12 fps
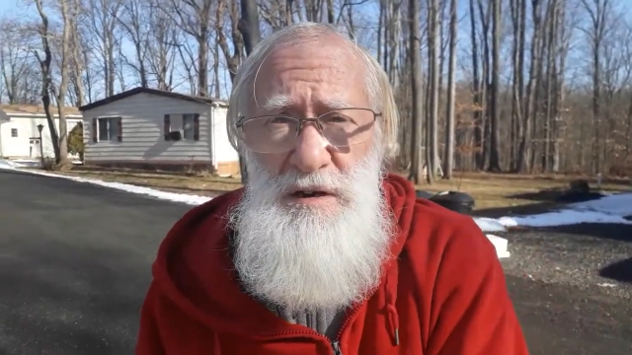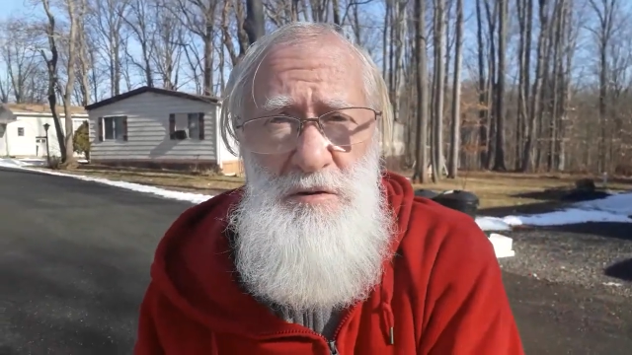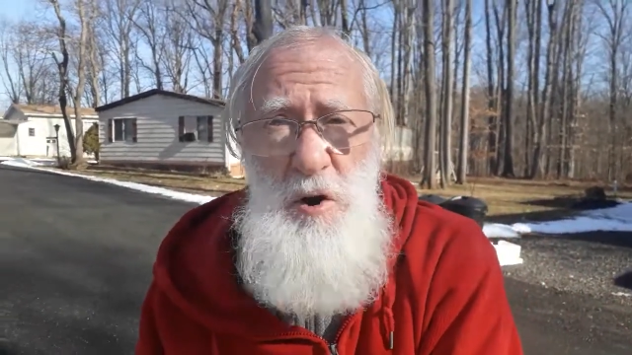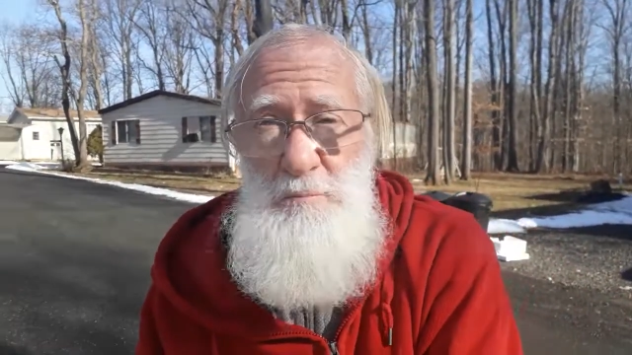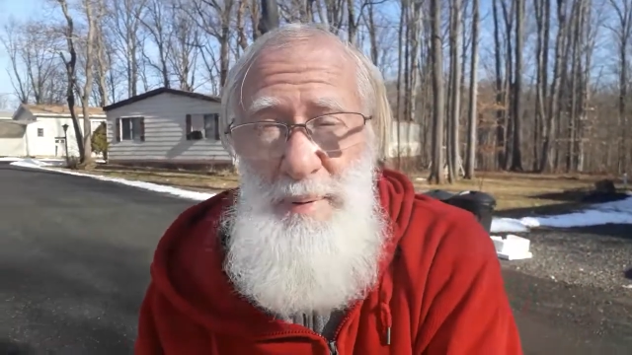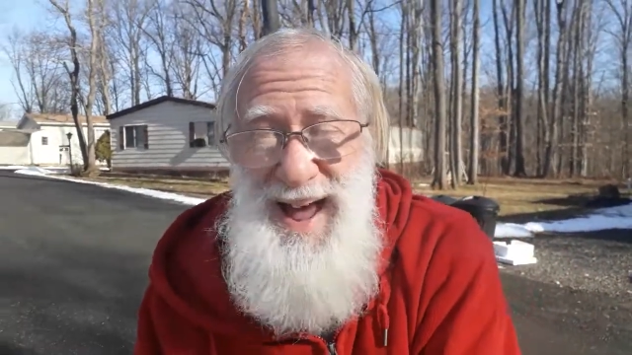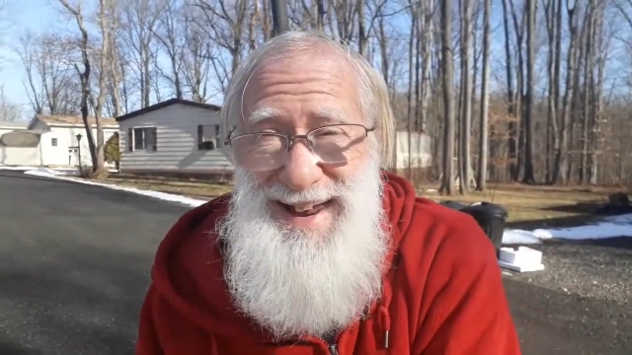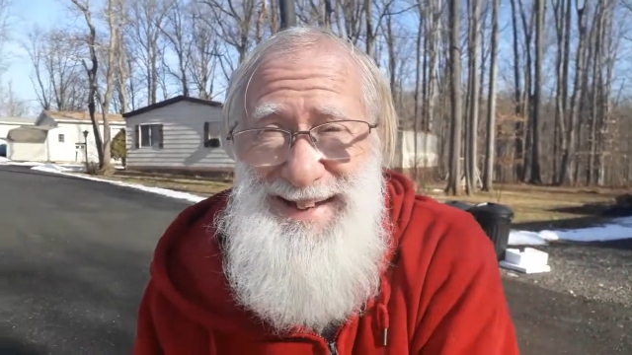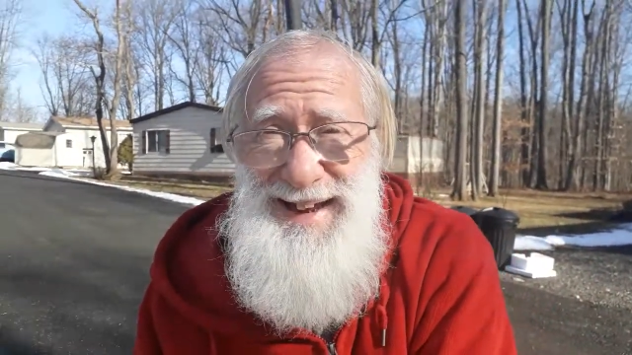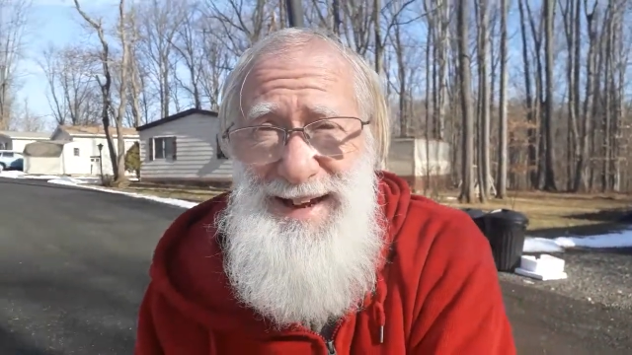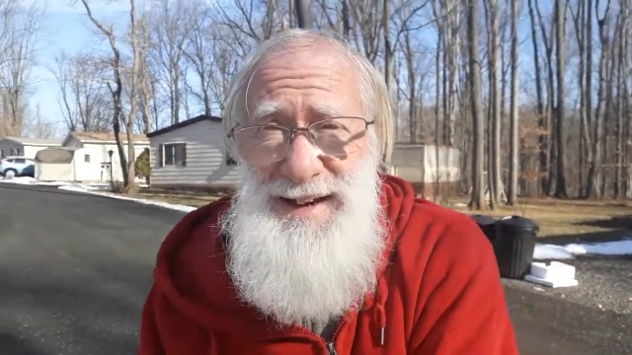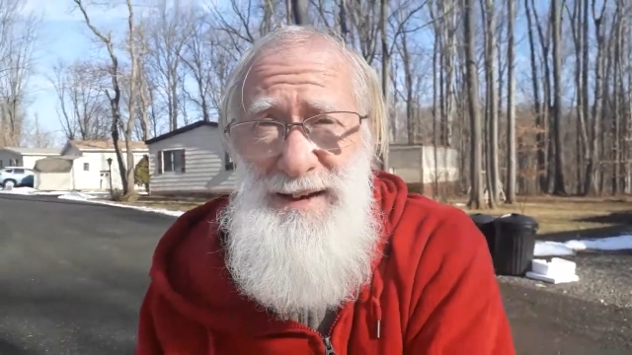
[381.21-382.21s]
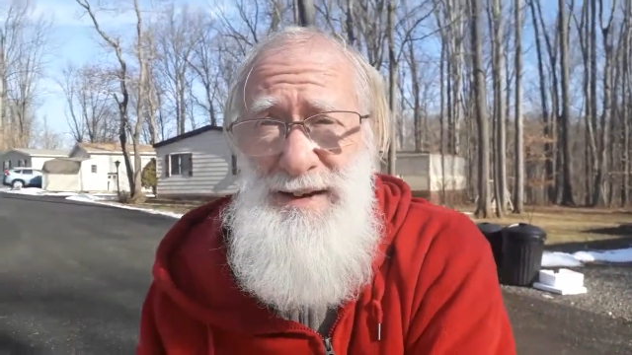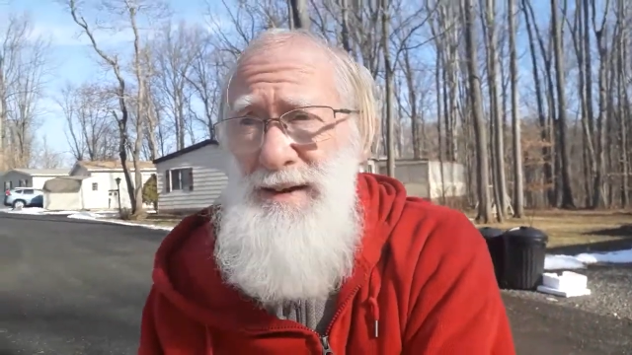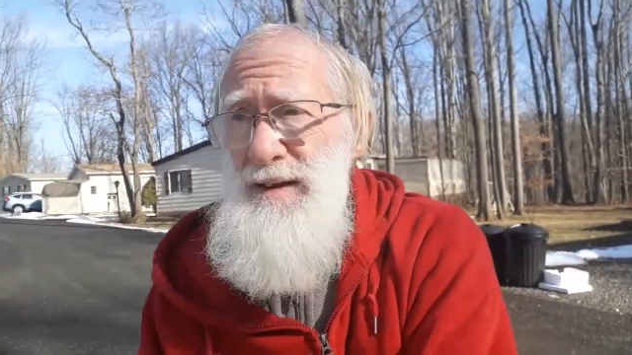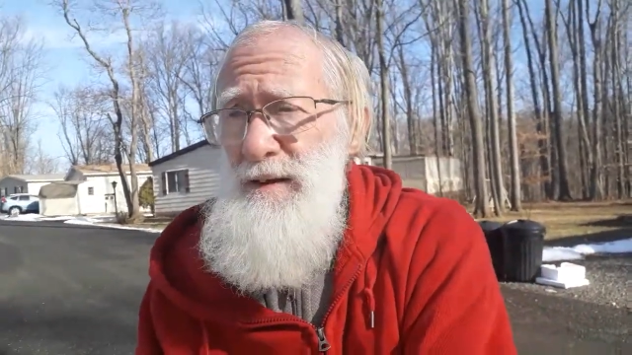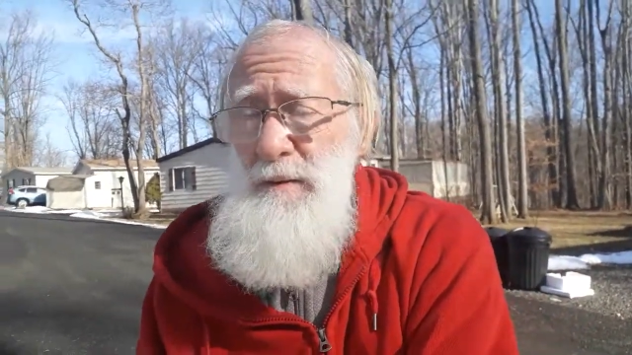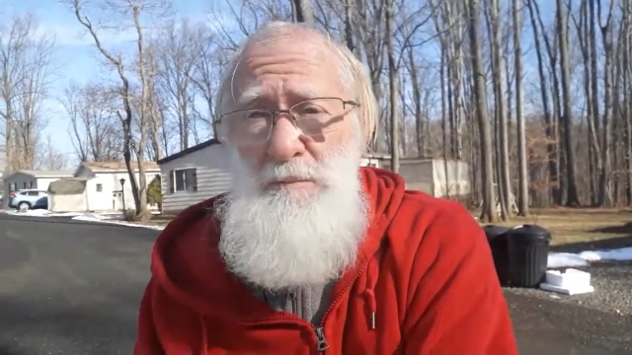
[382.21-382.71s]
no banking,
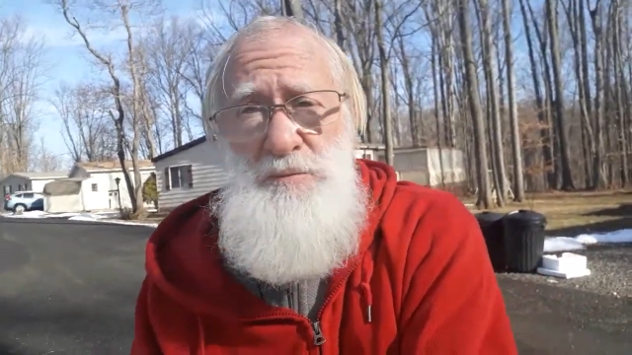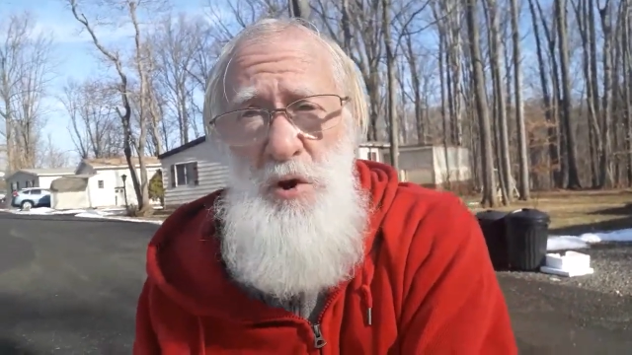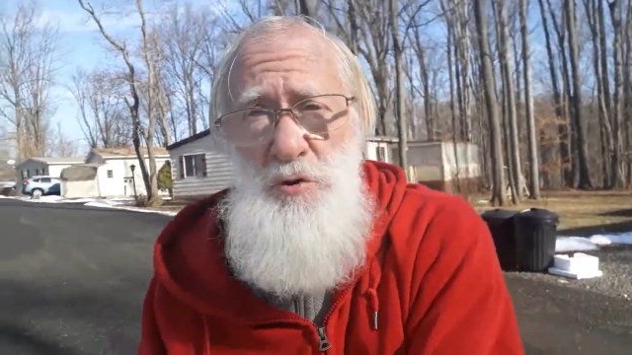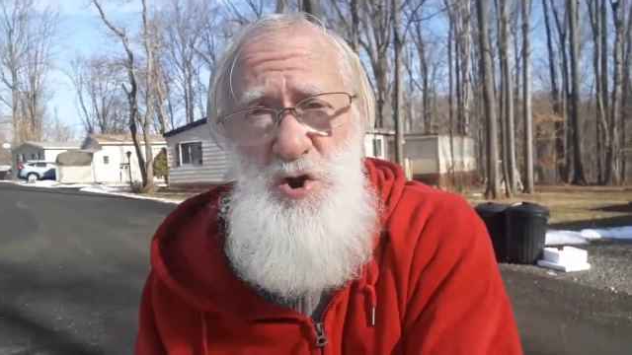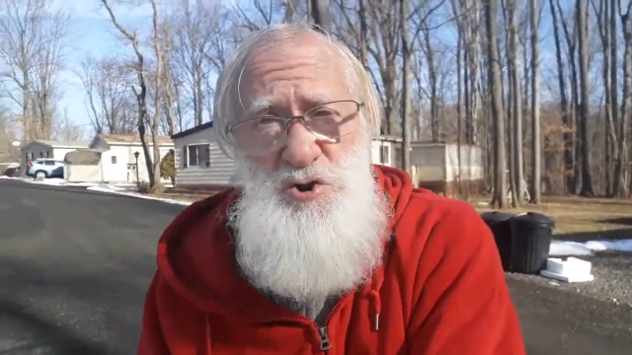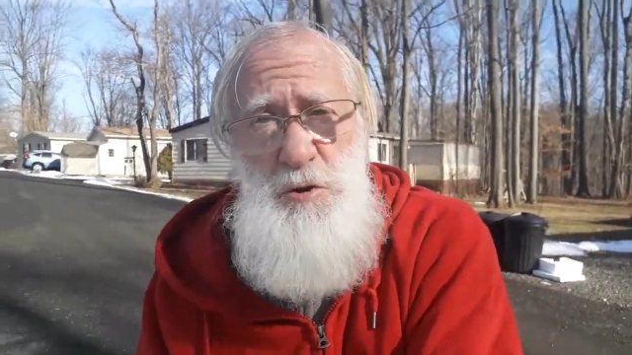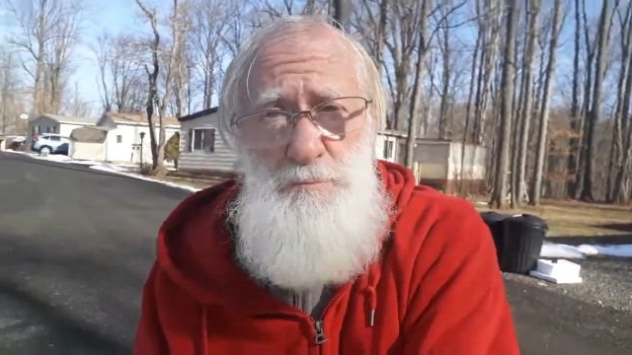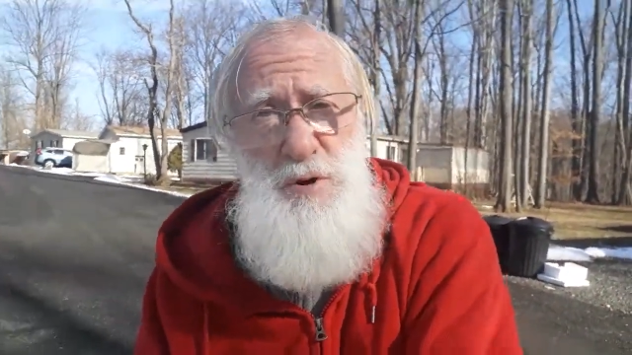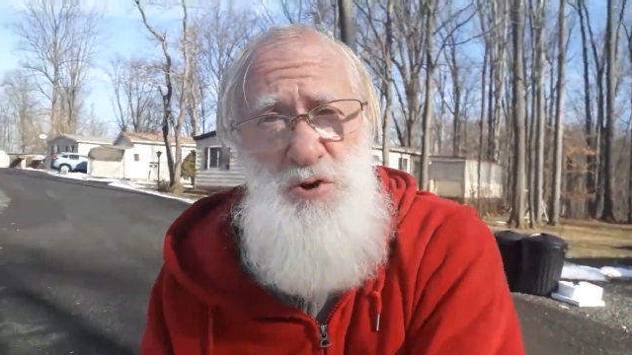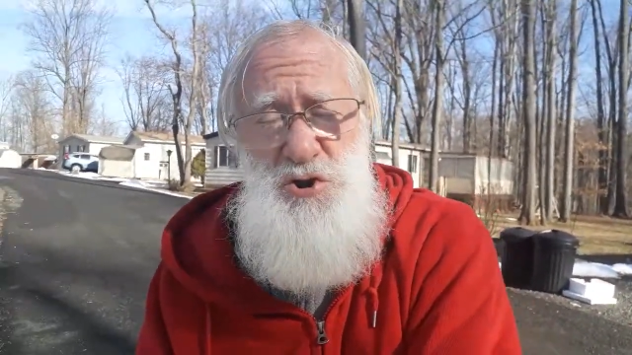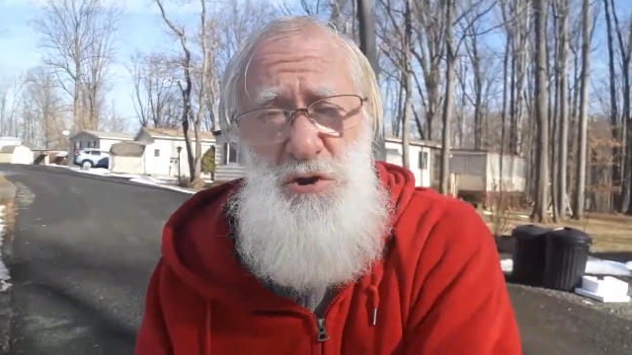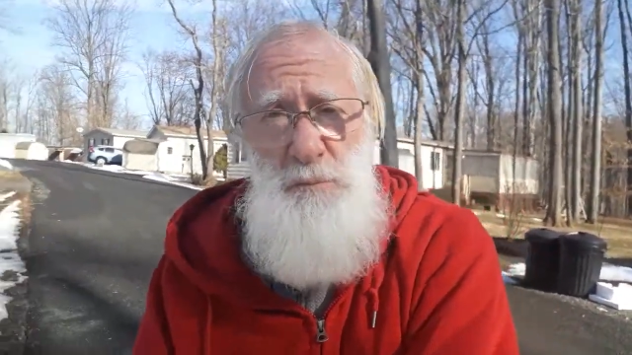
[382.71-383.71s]
no distribution